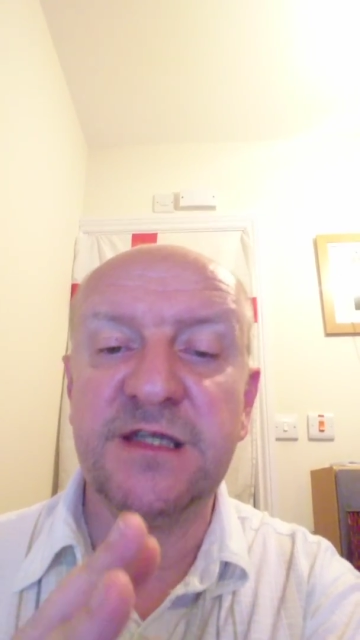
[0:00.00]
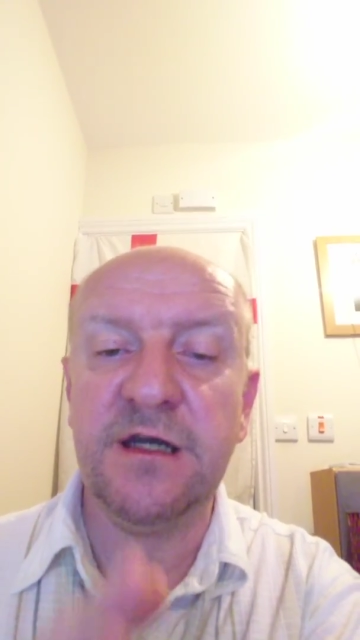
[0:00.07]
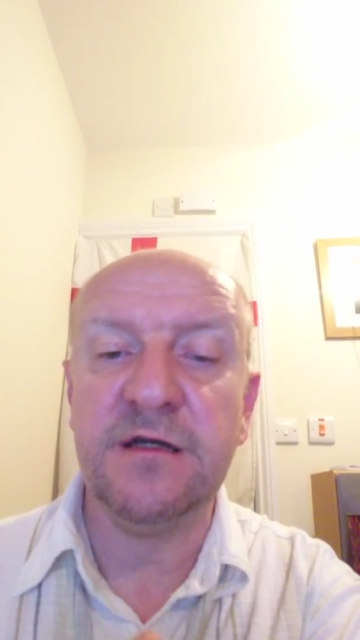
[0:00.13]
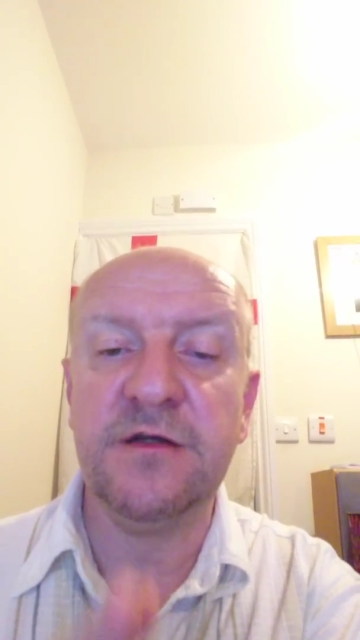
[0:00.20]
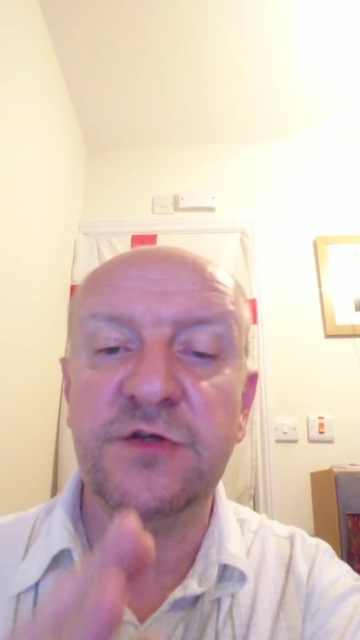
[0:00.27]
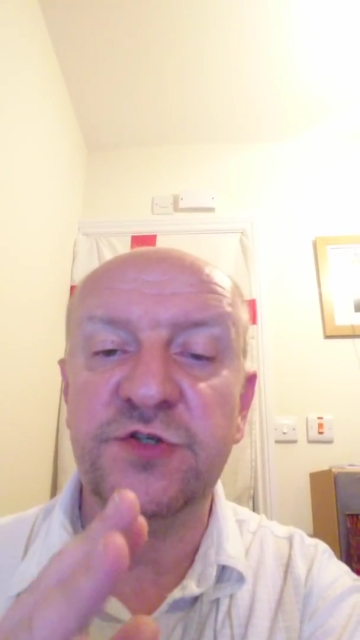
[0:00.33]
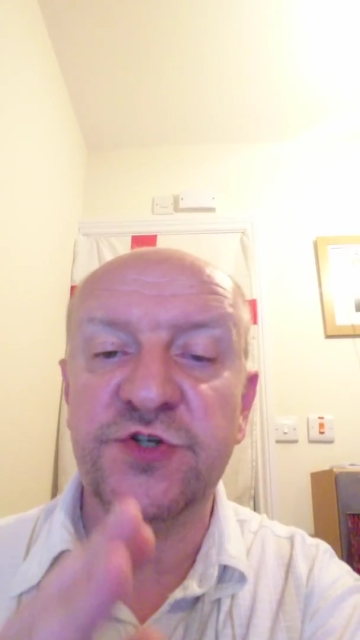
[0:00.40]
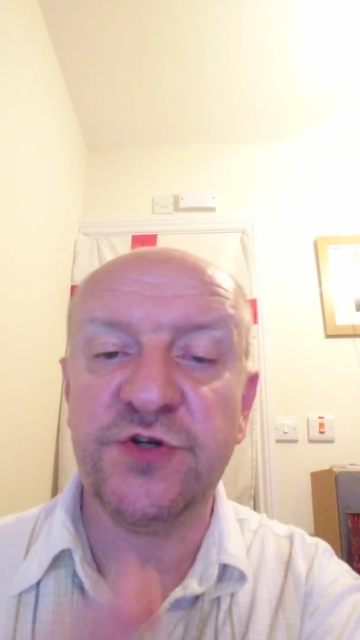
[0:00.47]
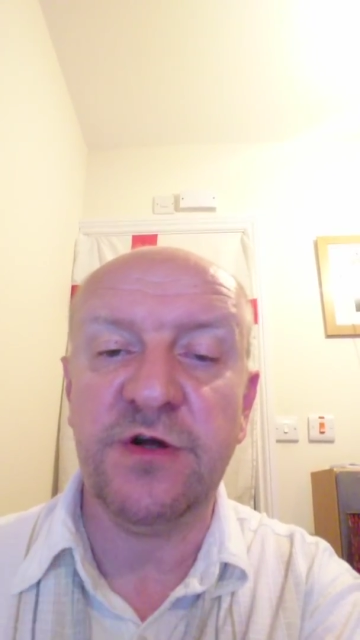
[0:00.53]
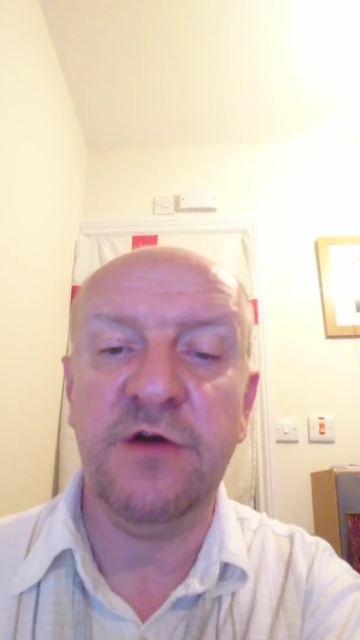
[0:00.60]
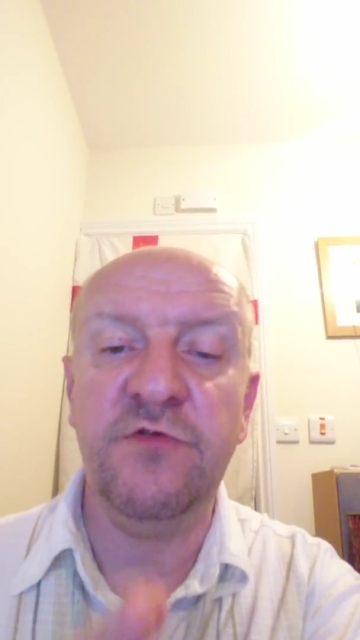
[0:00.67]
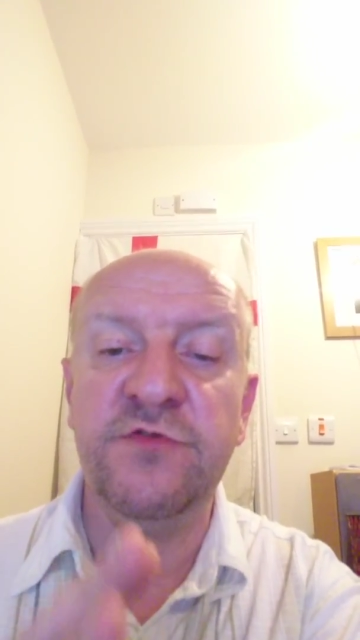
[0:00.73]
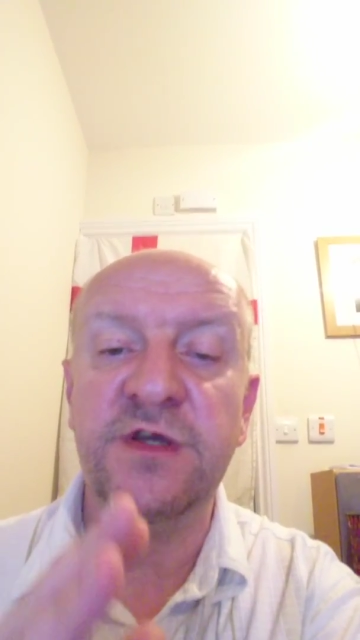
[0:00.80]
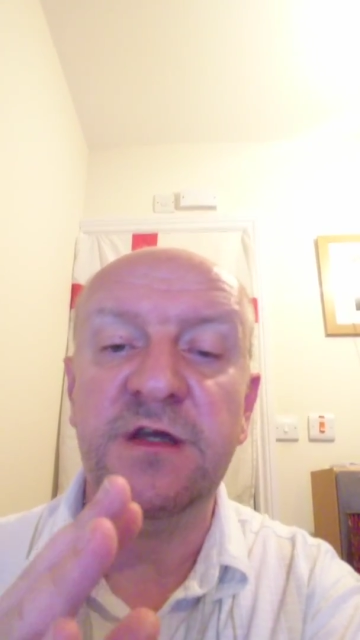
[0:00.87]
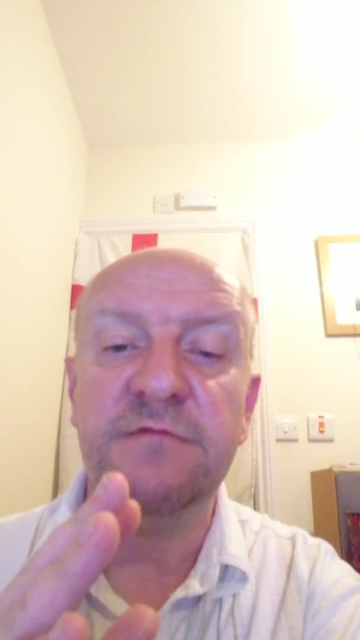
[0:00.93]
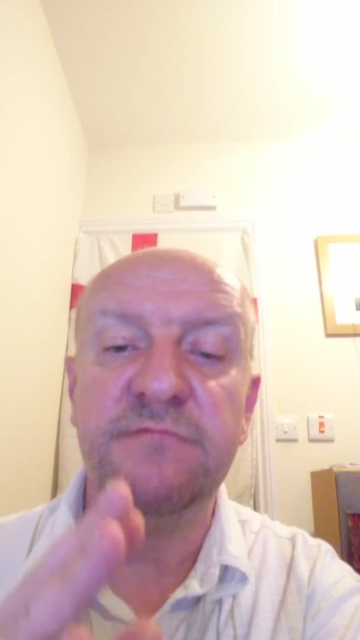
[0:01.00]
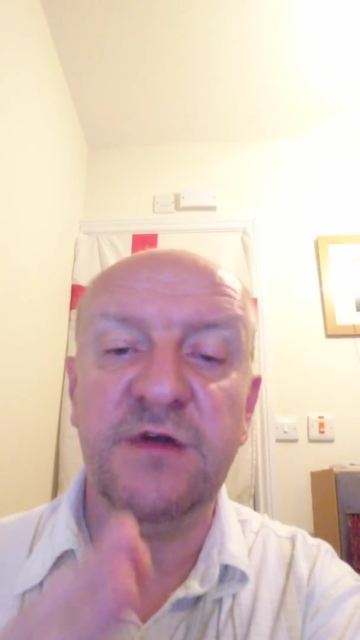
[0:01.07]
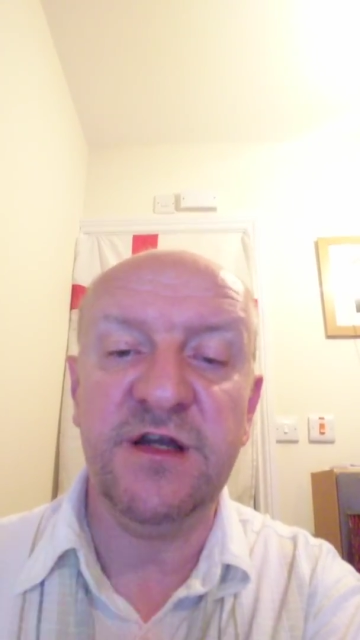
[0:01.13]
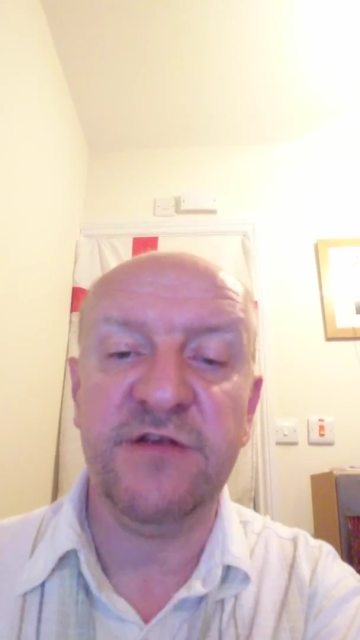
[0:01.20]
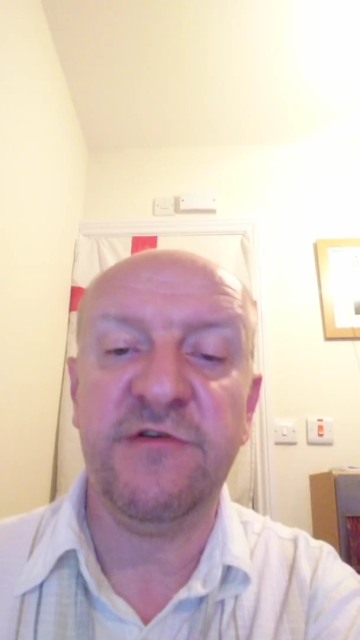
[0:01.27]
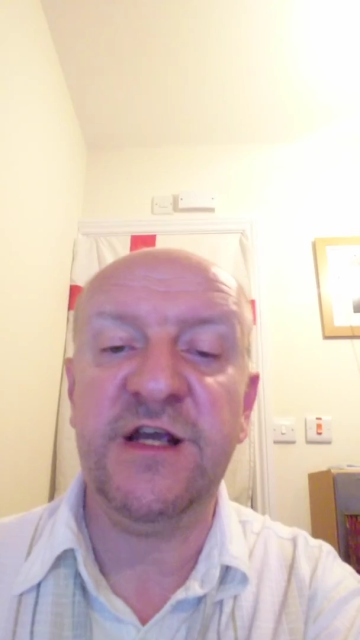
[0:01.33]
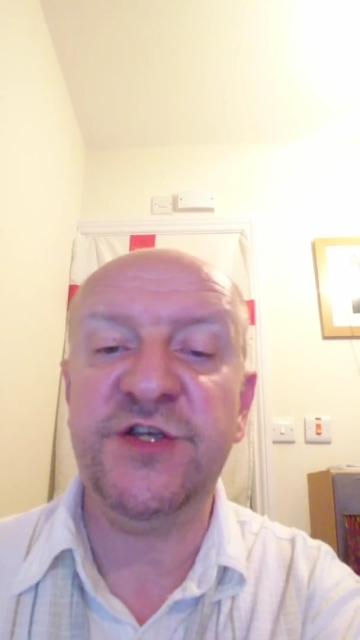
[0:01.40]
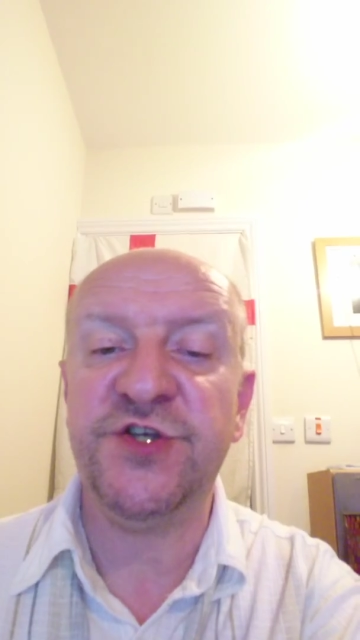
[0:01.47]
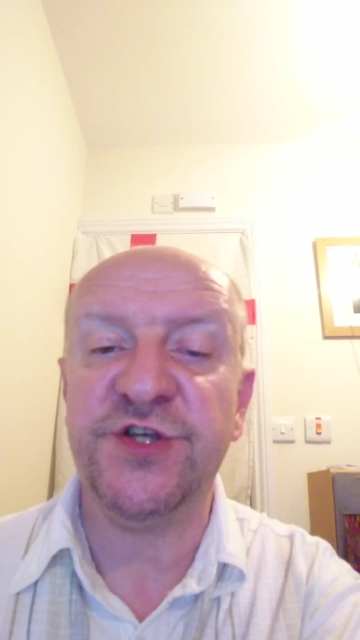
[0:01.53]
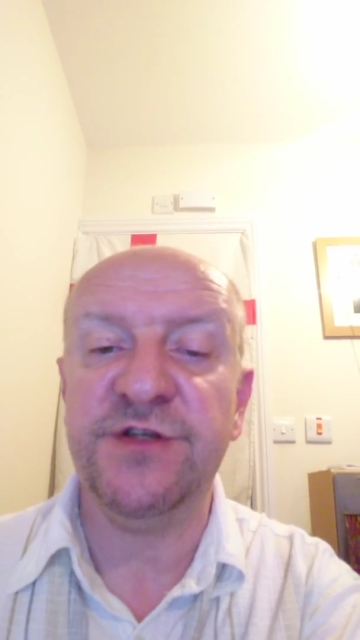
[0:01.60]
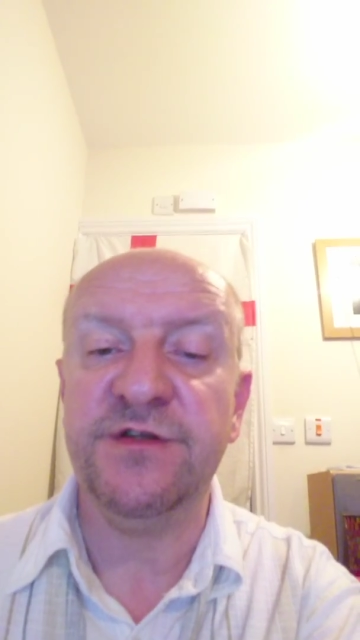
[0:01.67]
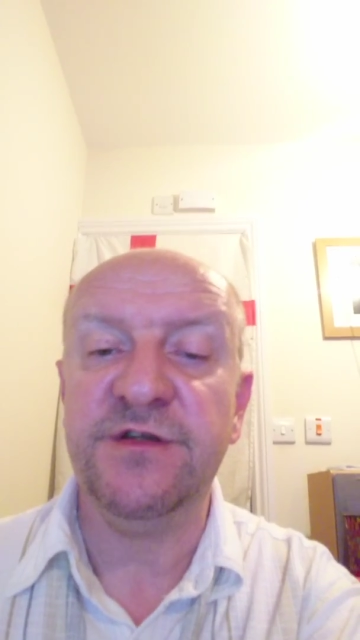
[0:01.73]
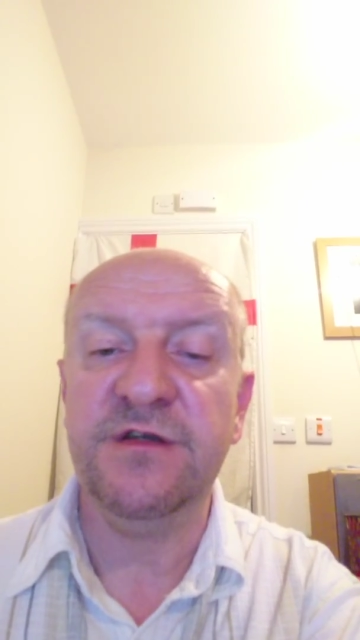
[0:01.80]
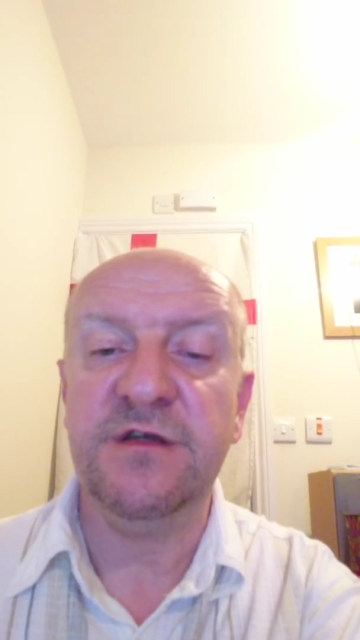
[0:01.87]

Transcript: uncontrolled migration.